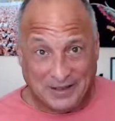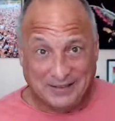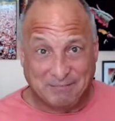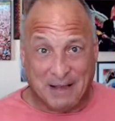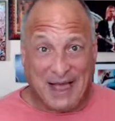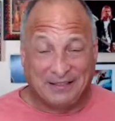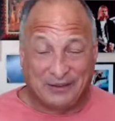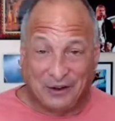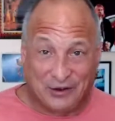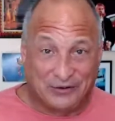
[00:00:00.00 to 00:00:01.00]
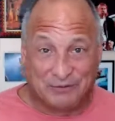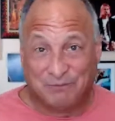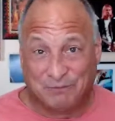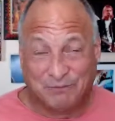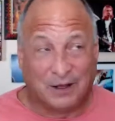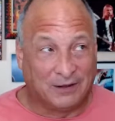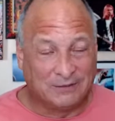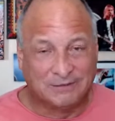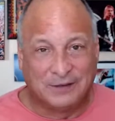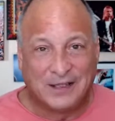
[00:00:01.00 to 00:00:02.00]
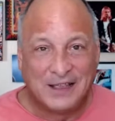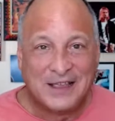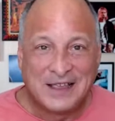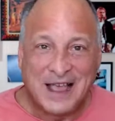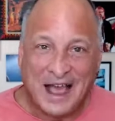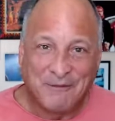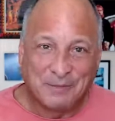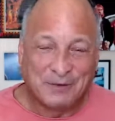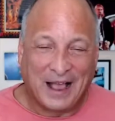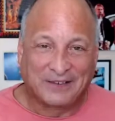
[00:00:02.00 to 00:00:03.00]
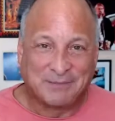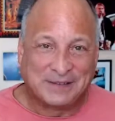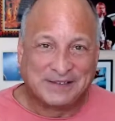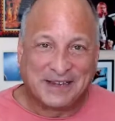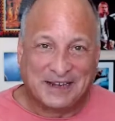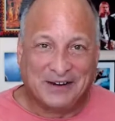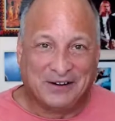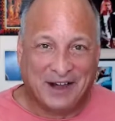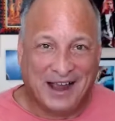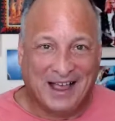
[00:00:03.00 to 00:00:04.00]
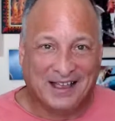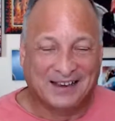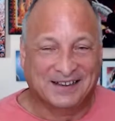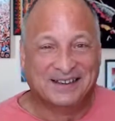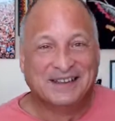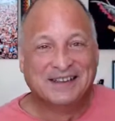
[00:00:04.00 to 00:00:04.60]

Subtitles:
It's my turn to, well, I haven't actually been sitting around